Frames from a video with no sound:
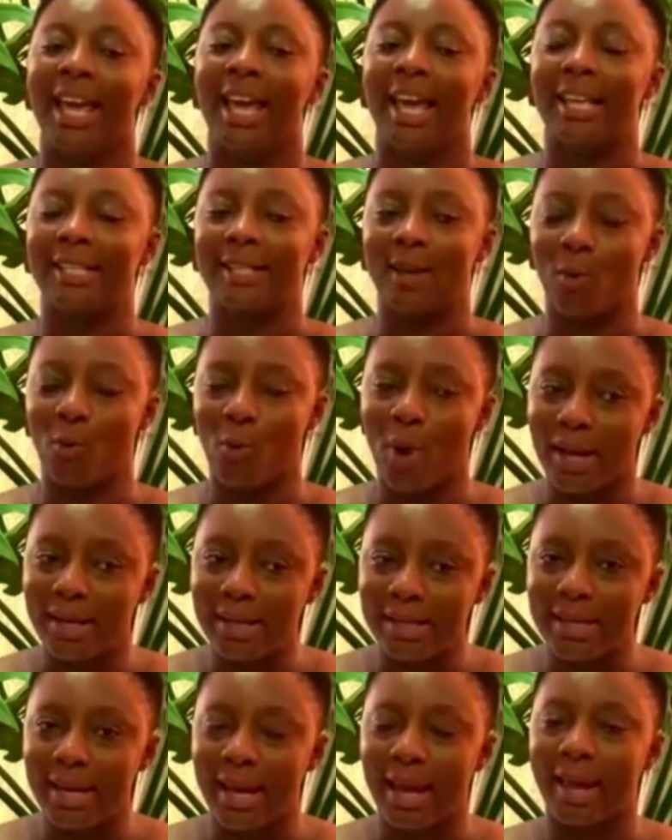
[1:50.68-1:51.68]
He said,
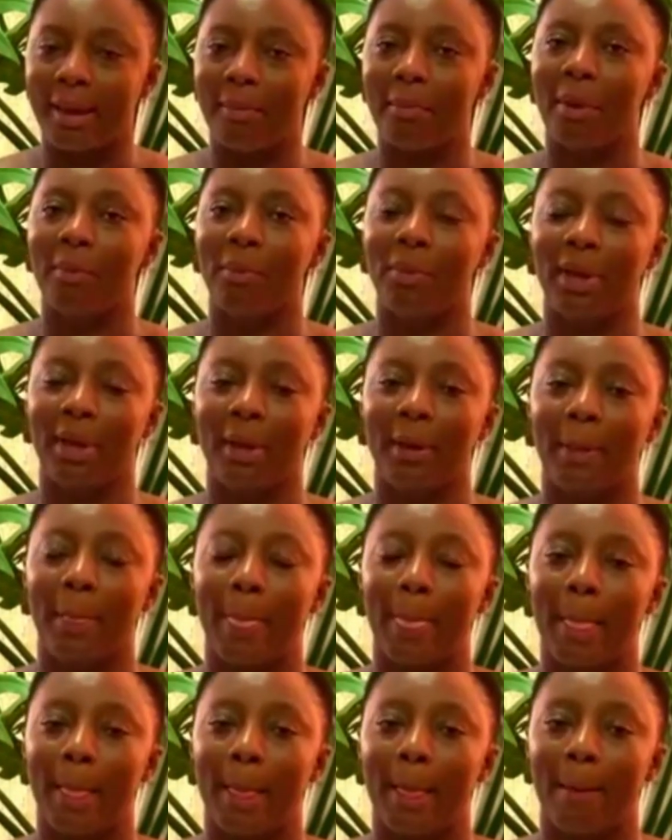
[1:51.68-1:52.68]
one day, Mommy,
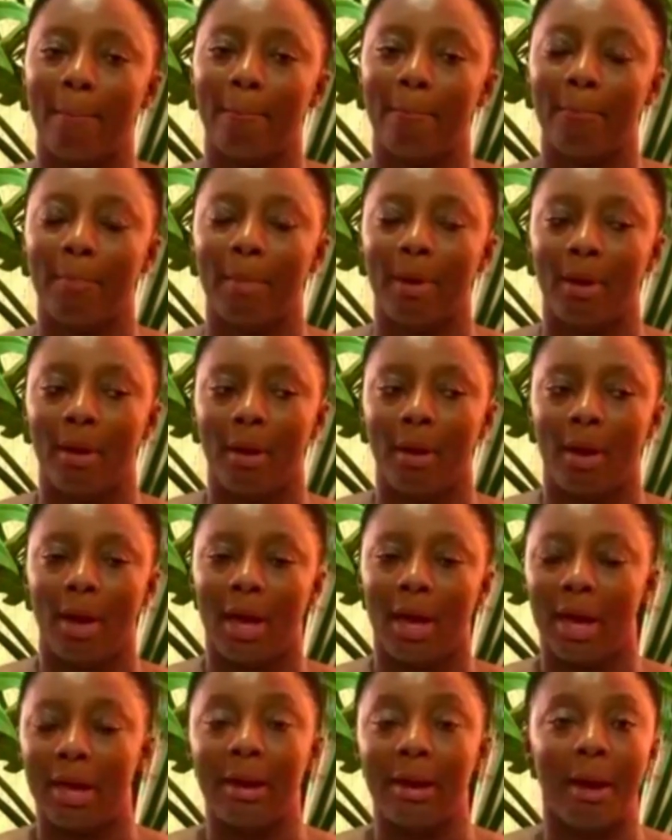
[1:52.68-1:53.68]

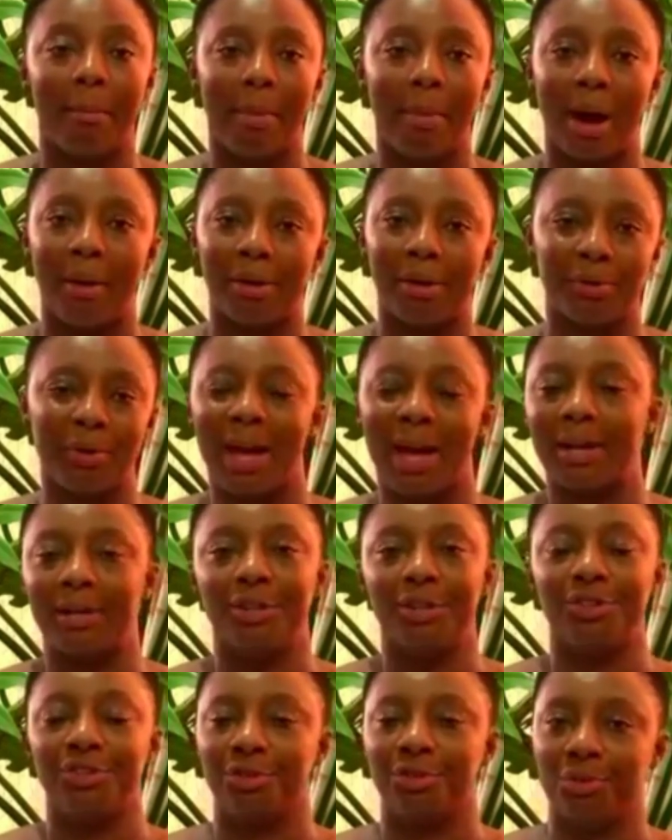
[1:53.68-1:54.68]
in our marriage we had
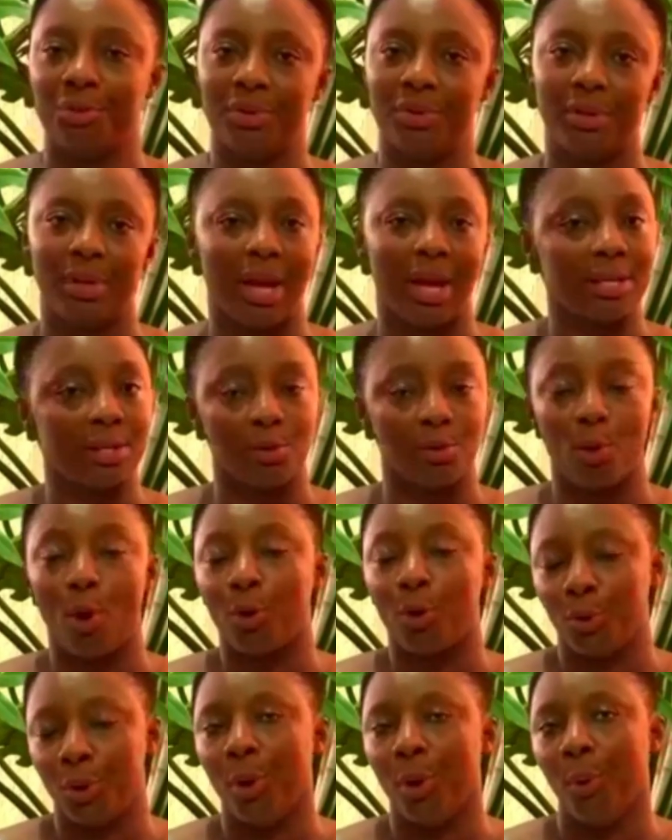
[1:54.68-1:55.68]
issues, as we
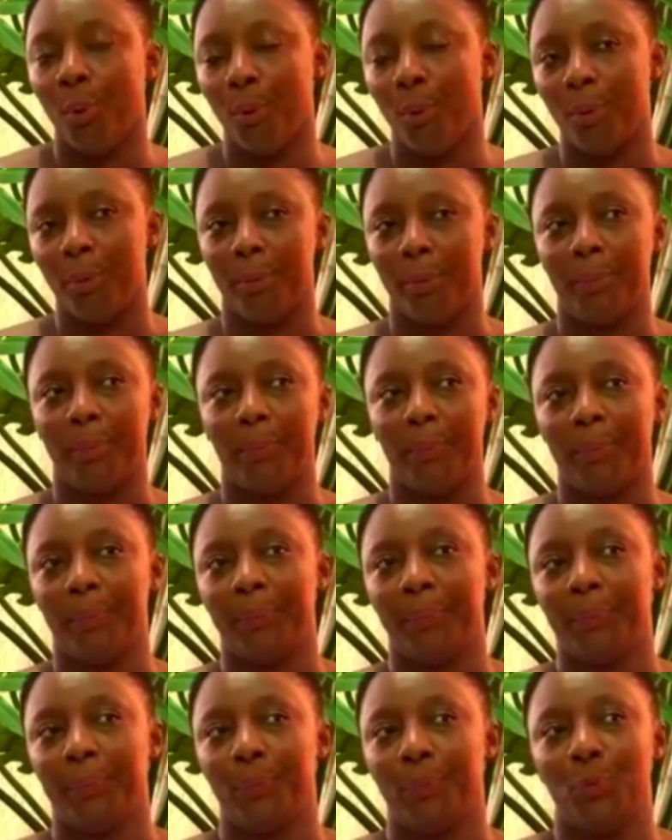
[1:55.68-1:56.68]
all know.
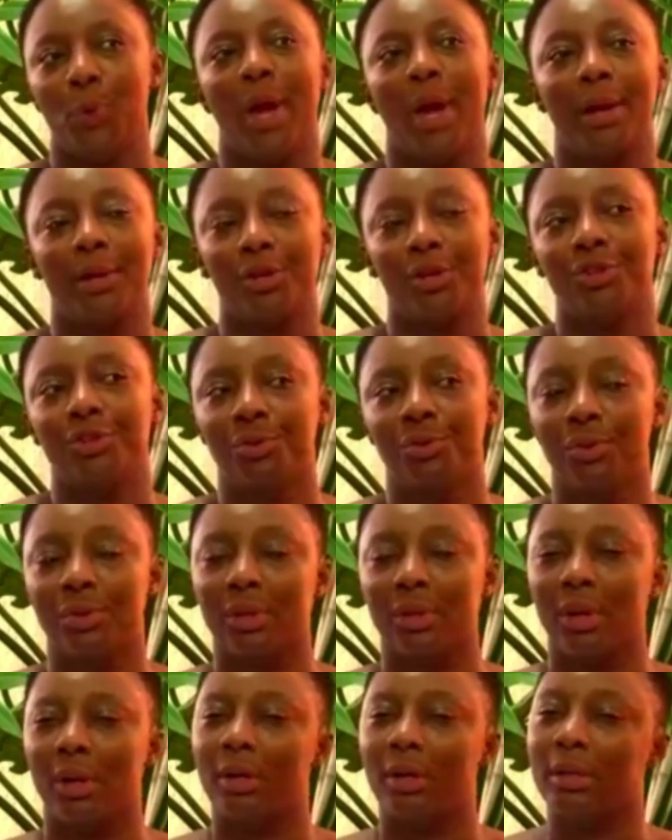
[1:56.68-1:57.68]
We had
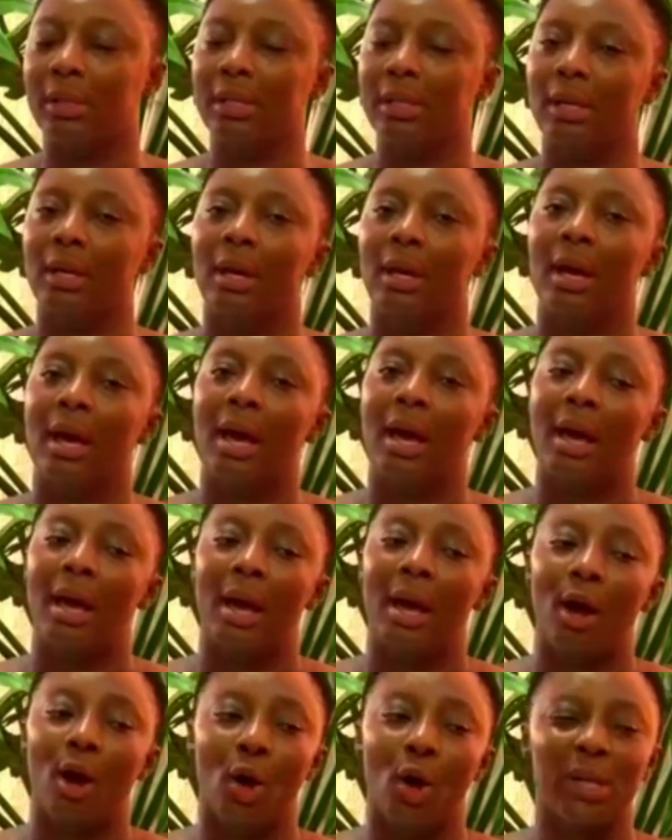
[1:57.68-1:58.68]
issues. And
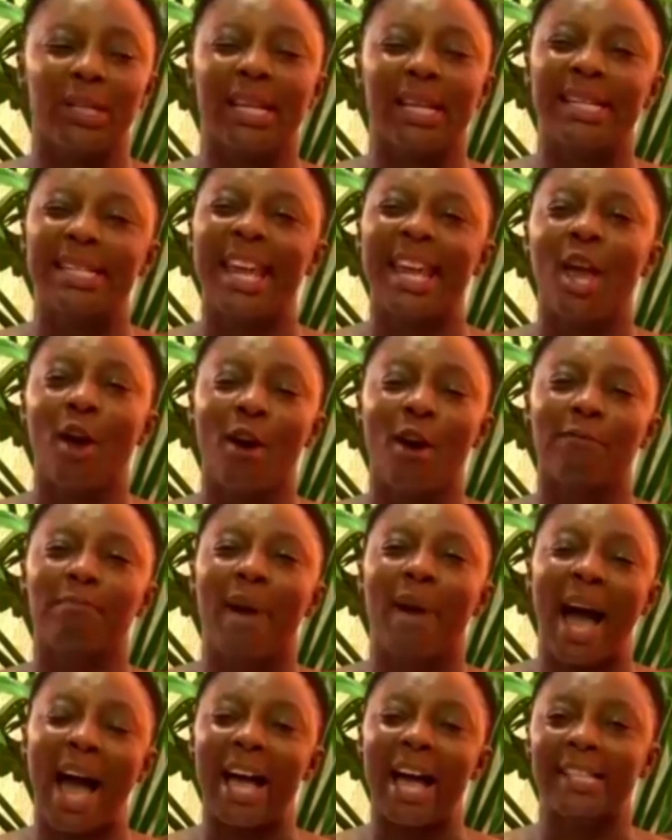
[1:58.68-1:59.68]
on the day of
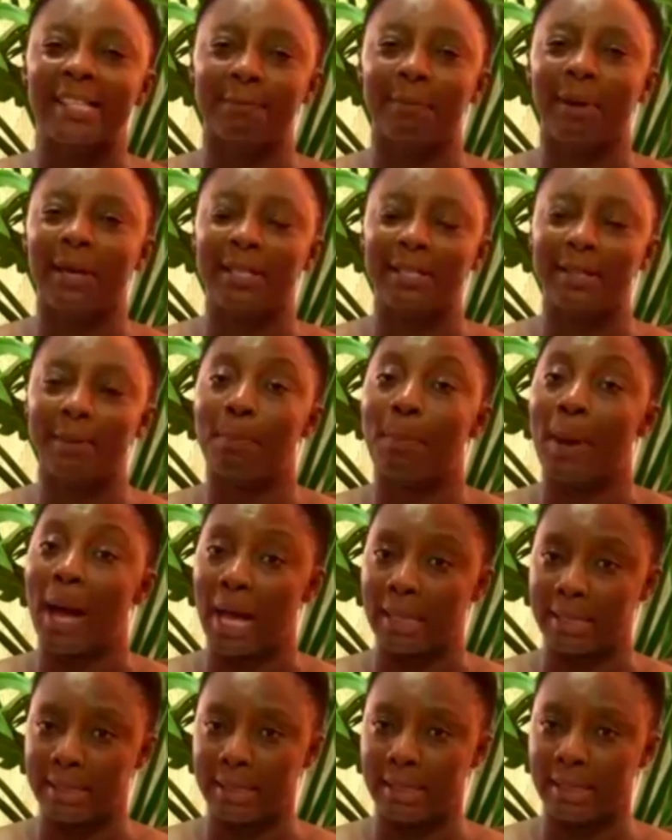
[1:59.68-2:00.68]
my husband's
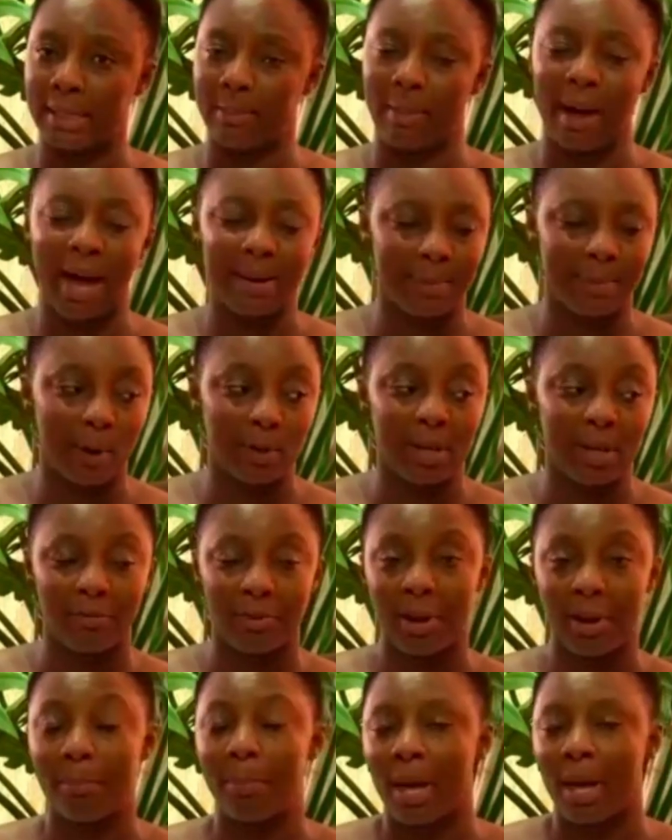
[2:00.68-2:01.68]
party, my husband was
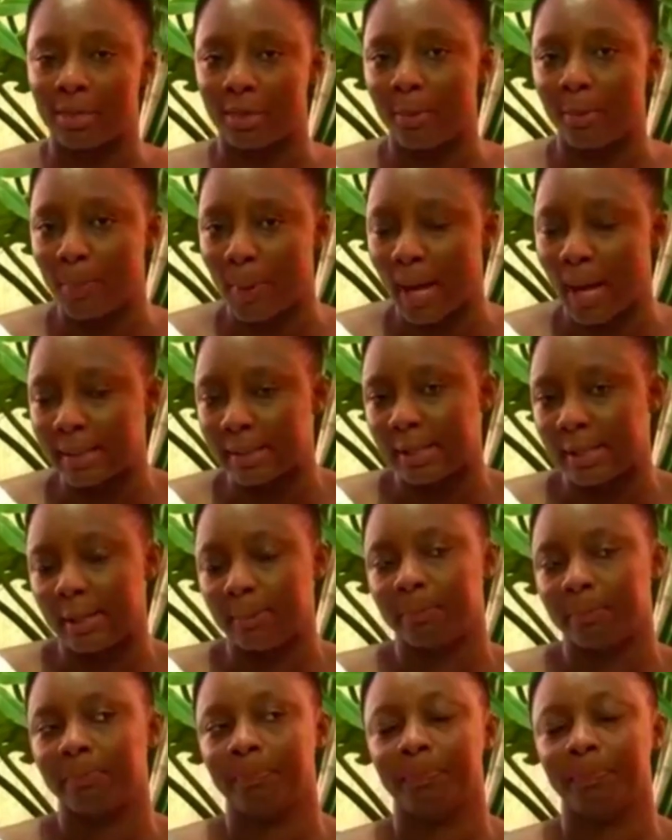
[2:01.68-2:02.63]
having a birthday party.